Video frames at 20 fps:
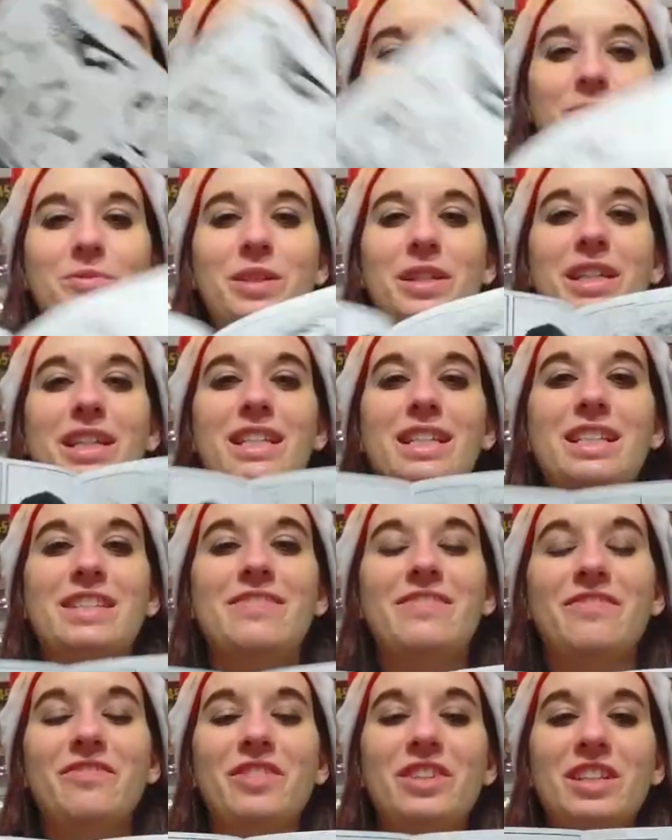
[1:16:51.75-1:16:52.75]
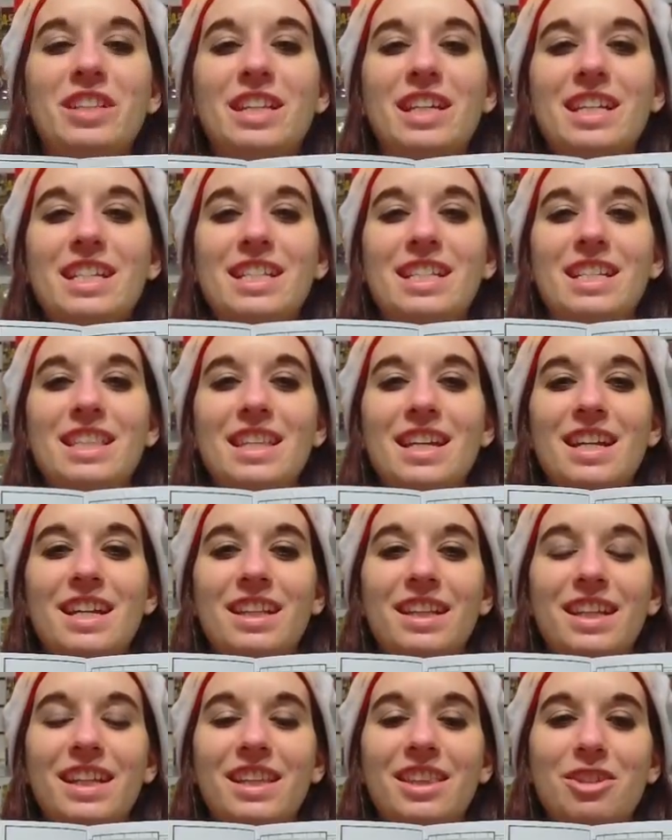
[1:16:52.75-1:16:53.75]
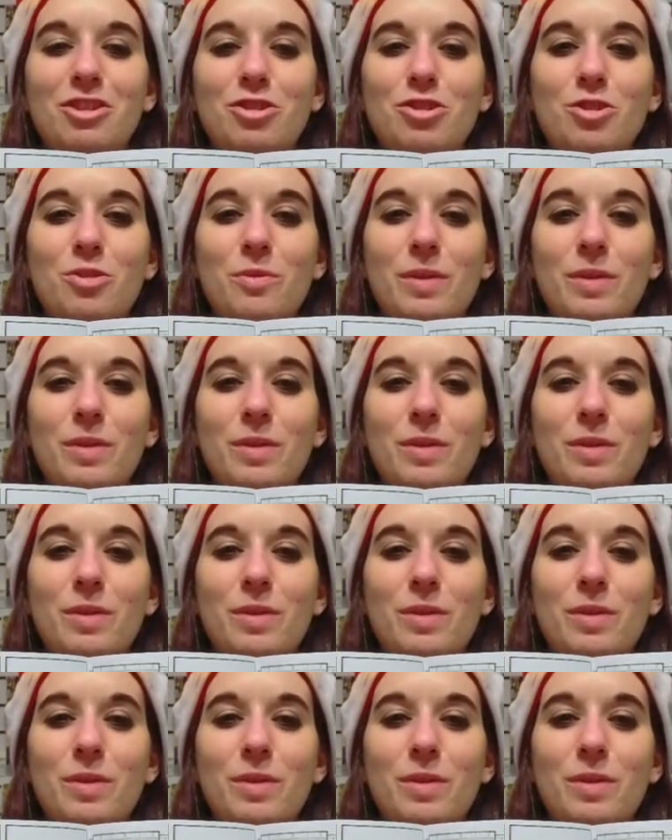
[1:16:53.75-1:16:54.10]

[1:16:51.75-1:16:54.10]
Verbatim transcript: when he's realizing that like there's no